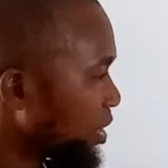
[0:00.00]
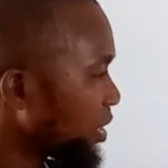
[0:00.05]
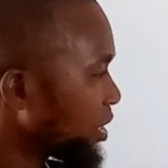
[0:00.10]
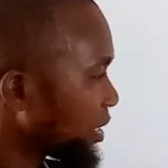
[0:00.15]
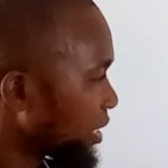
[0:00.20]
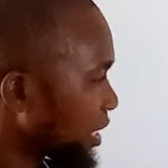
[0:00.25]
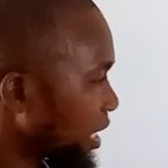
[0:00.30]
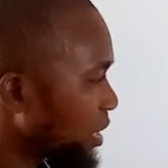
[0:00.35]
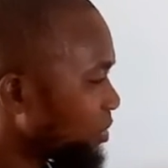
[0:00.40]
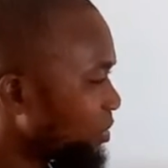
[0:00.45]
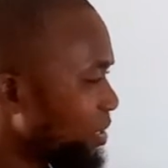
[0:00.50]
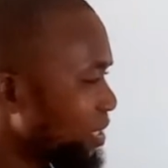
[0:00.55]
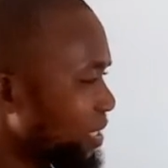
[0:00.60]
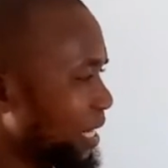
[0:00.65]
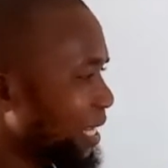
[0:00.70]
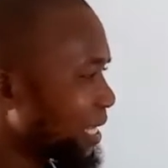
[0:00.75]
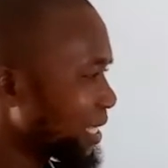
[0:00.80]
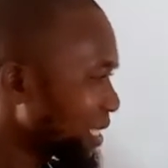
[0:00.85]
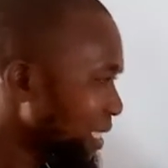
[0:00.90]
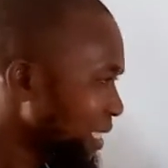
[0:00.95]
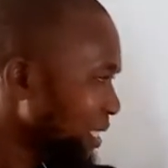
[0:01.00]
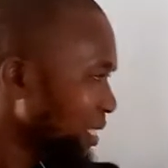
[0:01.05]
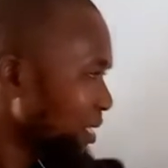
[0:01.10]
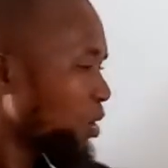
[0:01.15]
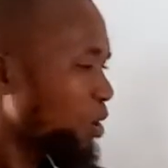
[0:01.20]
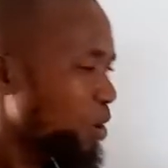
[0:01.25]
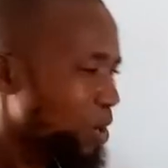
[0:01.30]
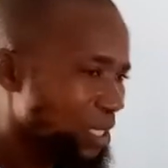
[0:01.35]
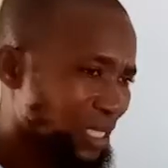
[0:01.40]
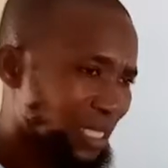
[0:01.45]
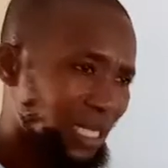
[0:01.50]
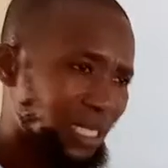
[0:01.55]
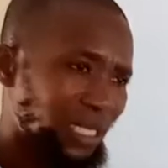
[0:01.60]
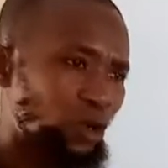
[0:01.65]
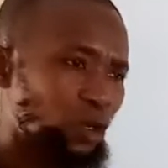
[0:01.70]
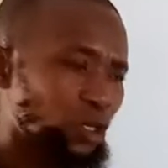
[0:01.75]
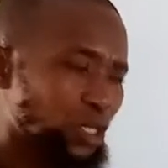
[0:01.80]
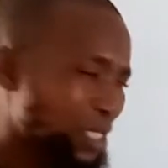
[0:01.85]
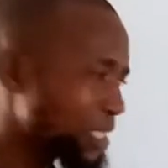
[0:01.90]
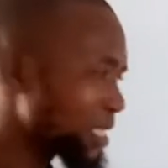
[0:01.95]
now let's
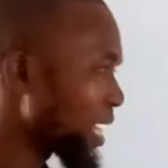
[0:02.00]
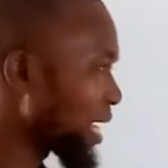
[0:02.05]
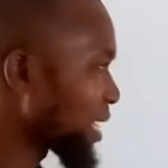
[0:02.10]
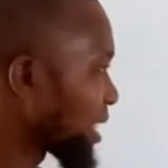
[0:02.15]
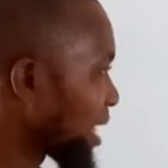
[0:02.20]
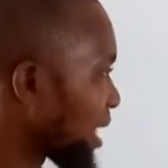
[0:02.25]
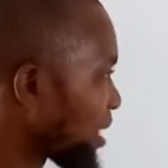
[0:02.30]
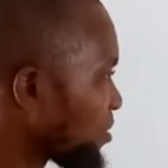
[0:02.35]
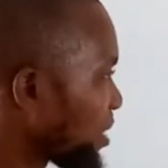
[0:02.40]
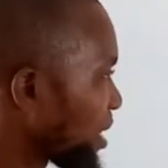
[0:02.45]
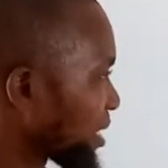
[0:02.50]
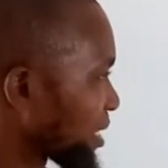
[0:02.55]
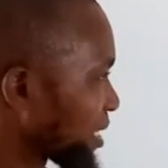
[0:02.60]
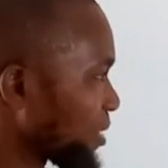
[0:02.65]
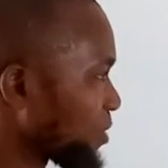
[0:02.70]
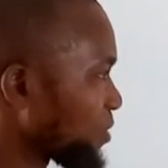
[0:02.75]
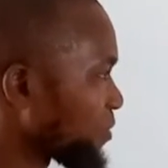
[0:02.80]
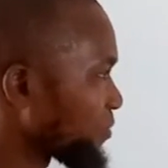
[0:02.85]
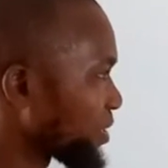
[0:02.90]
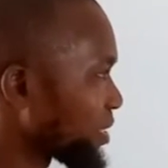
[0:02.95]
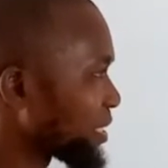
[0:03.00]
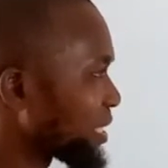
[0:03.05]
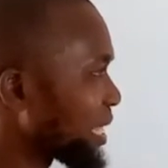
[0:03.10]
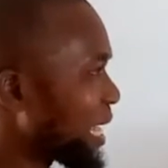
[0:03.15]
consider the angle at the circumference.